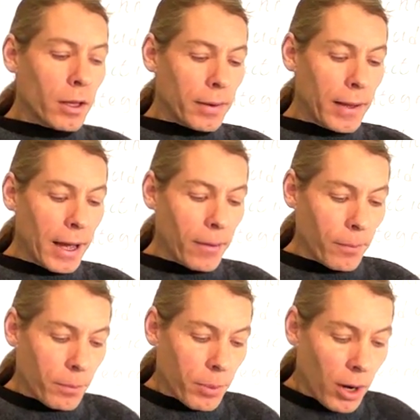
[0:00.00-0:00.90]

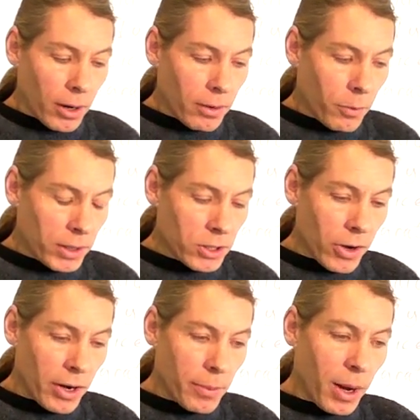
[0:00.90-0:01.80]
Now, part of what's
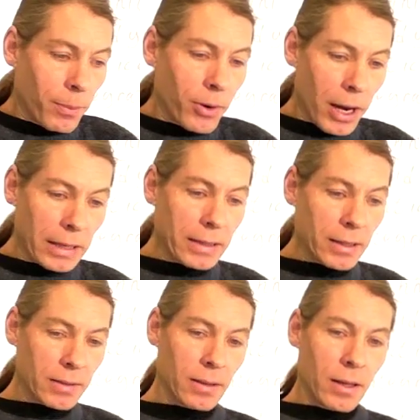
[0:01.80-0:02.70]
great about
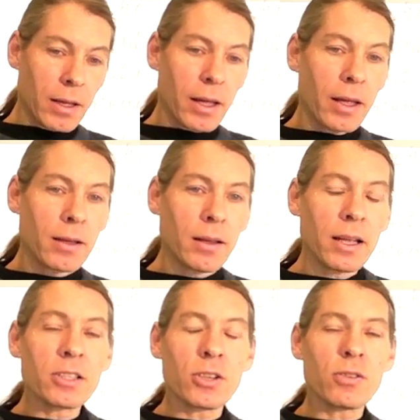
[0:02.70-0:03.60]
practice is it
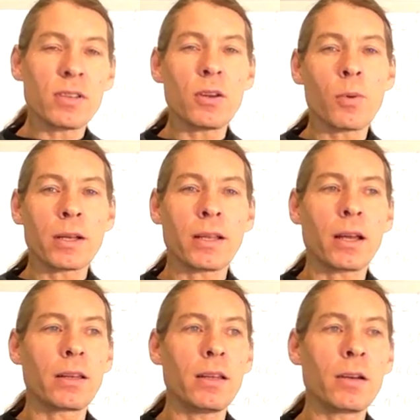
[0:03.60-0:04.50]
lets you see what
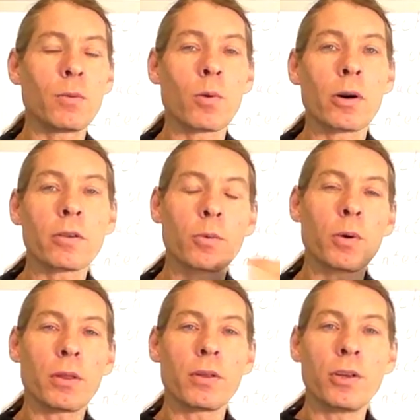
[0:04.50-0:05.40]
technique works
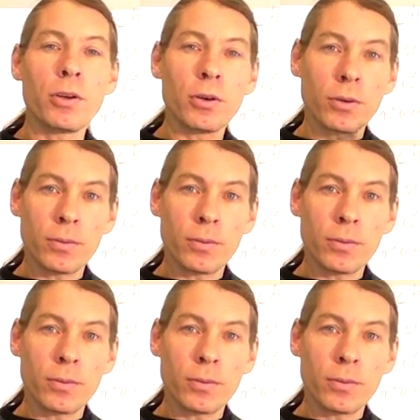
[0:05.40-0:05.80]
with you.